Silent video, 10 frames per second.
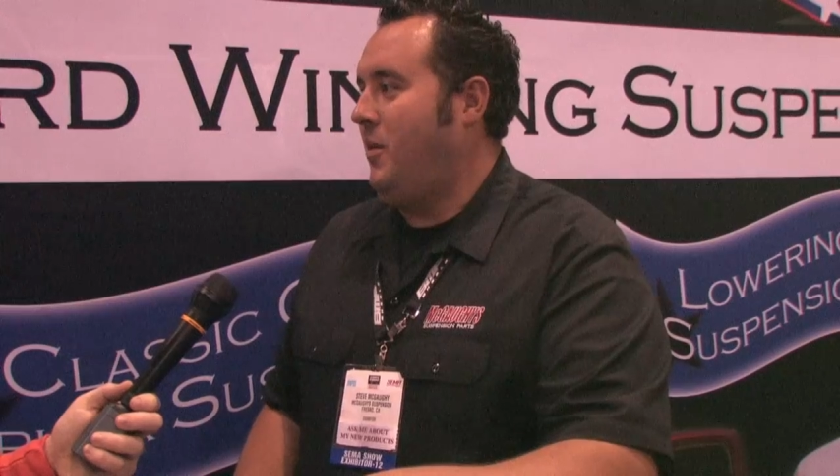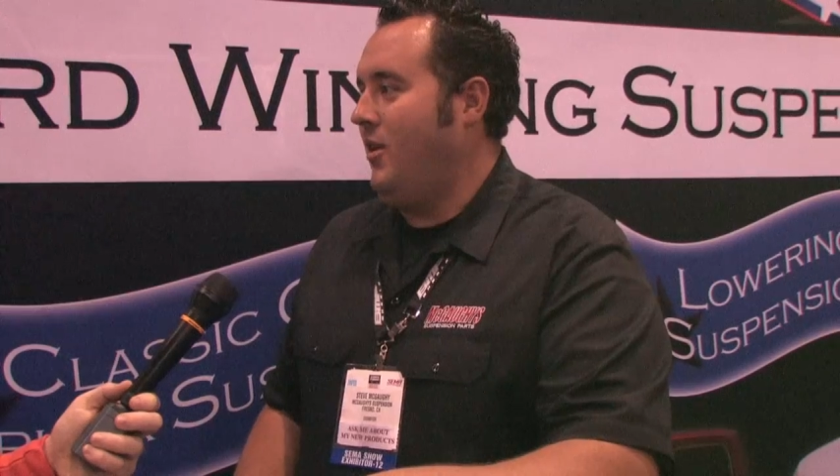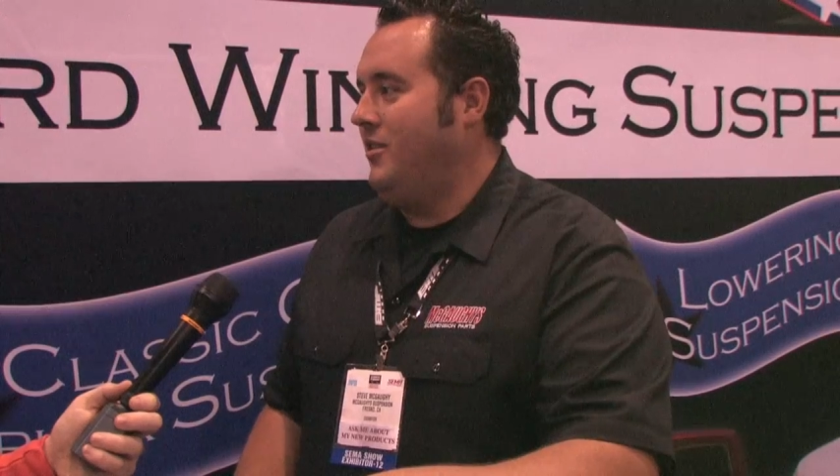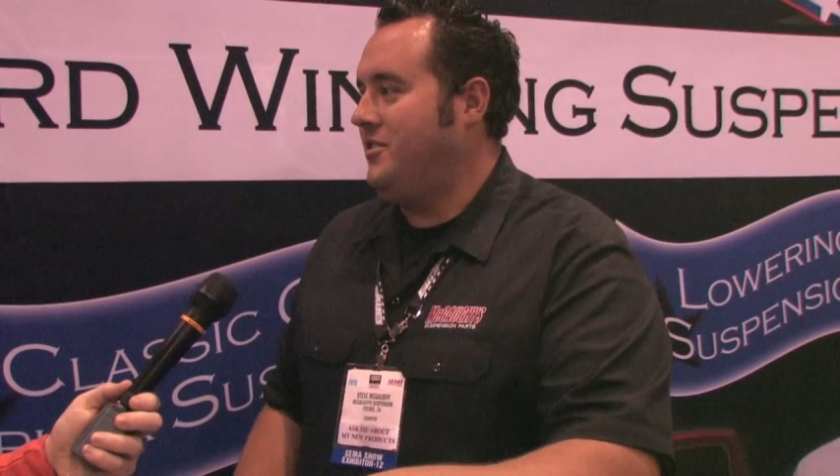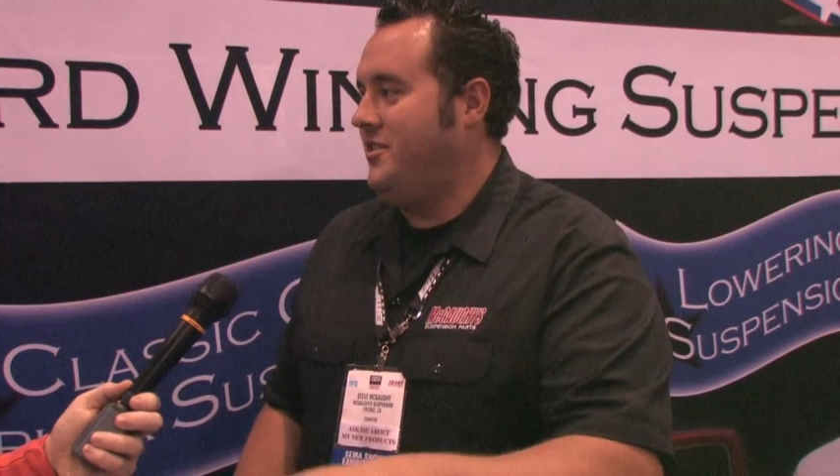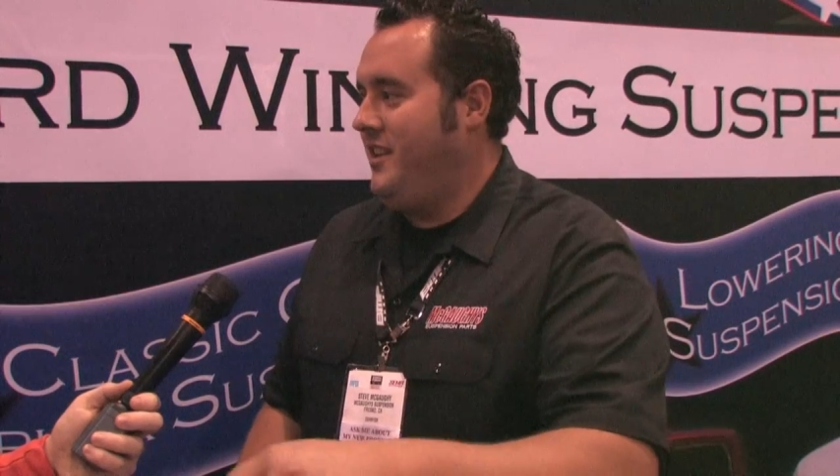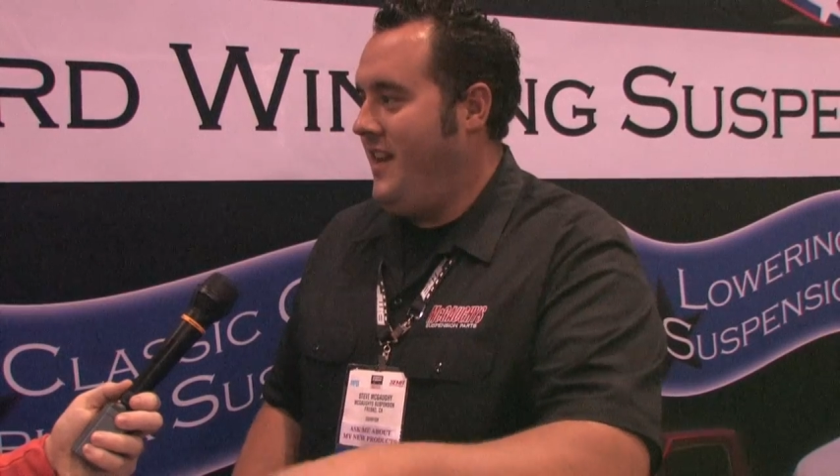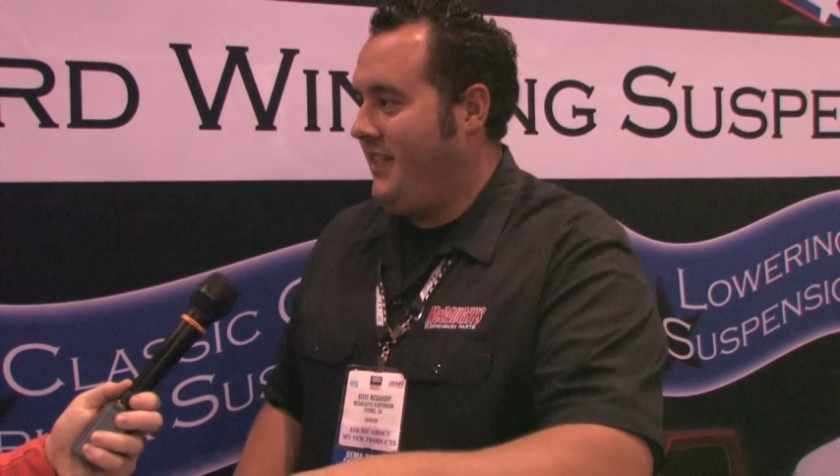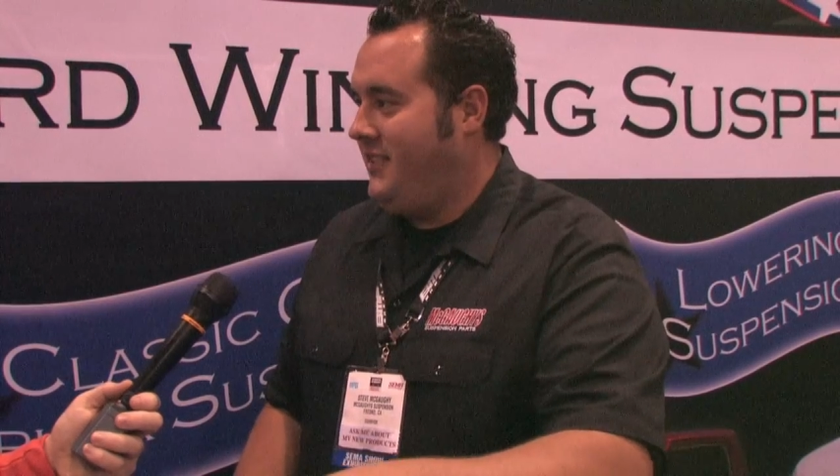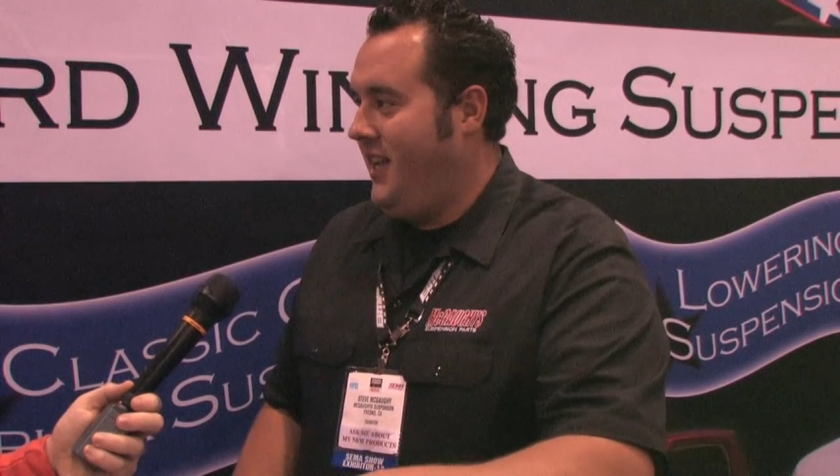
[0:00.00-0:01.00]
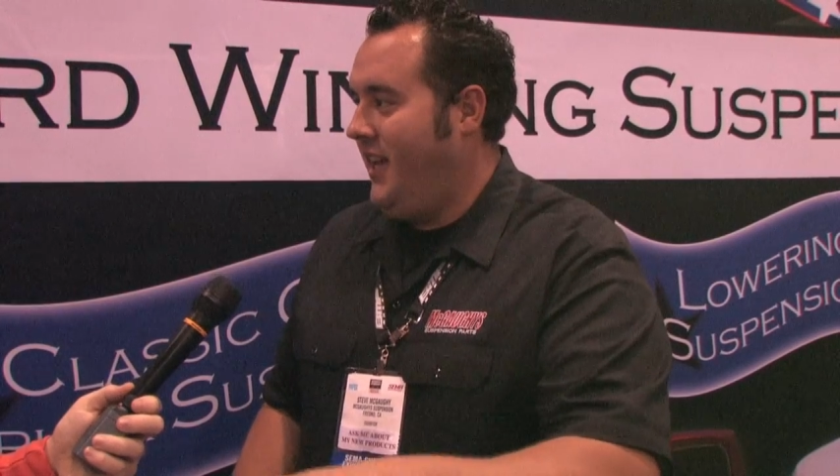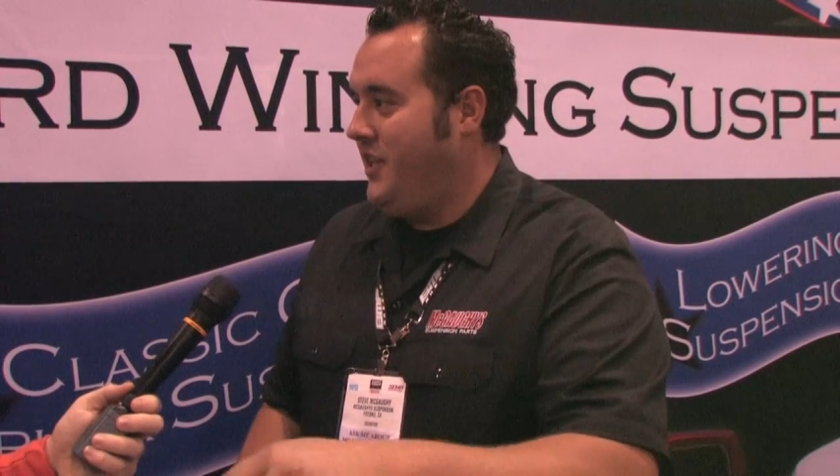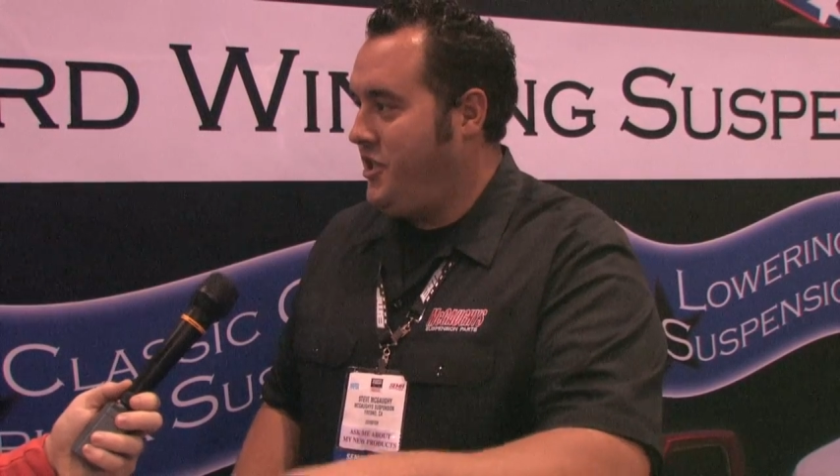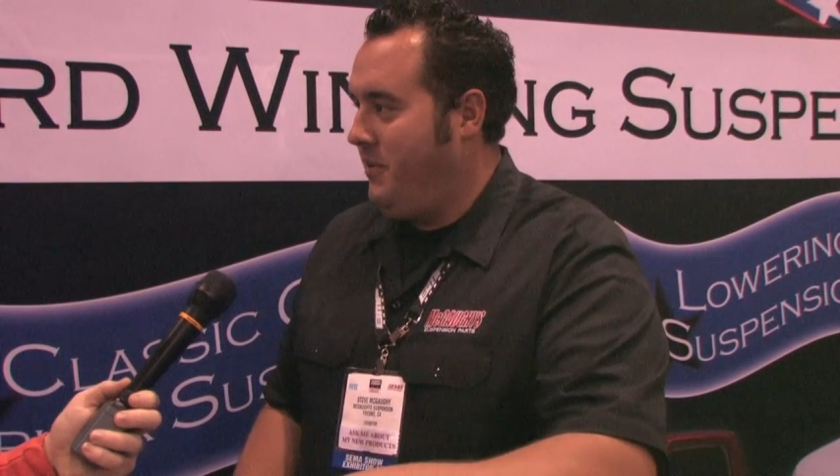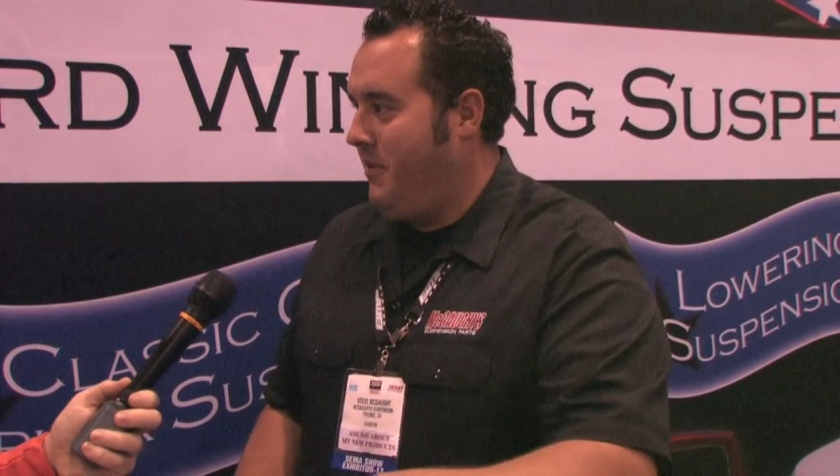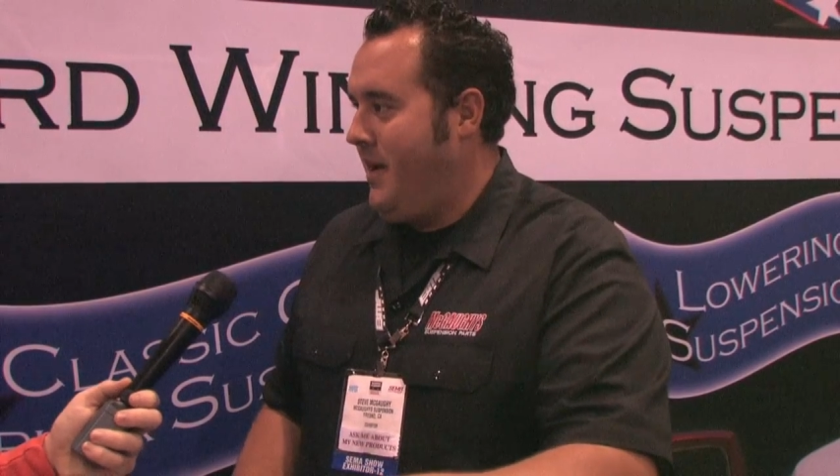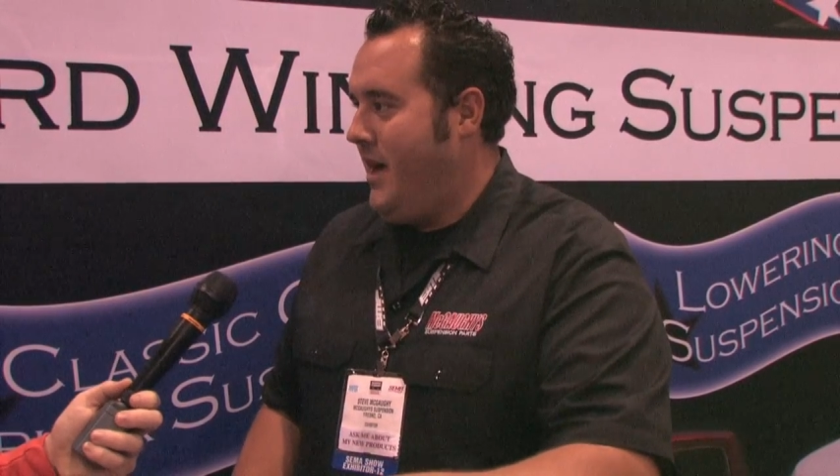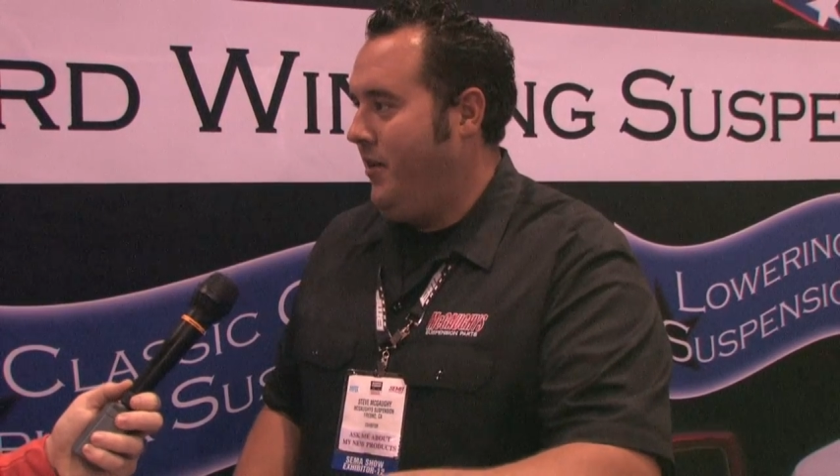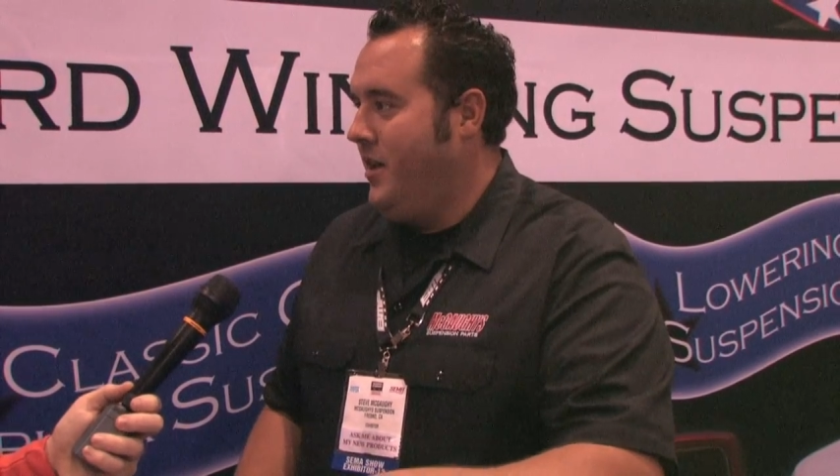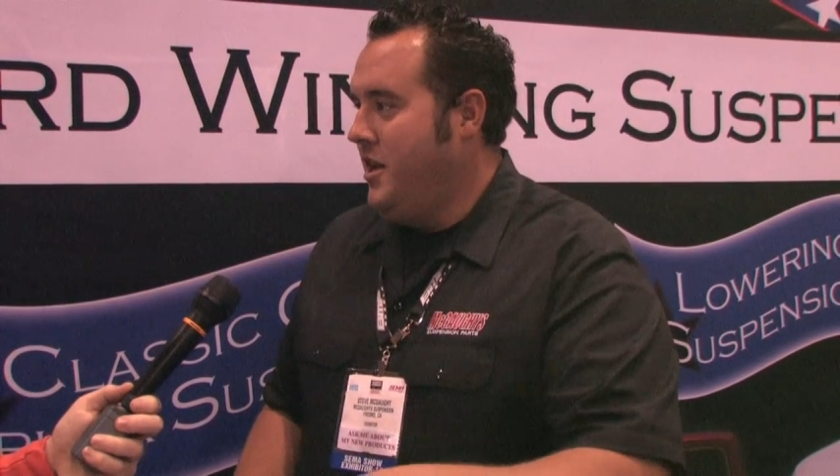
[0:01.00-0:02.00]
parts the next day and ship them
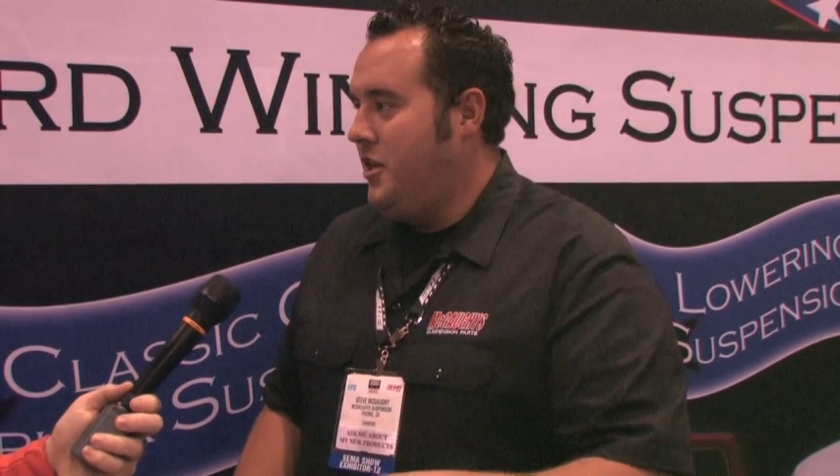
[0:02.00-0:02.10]
out.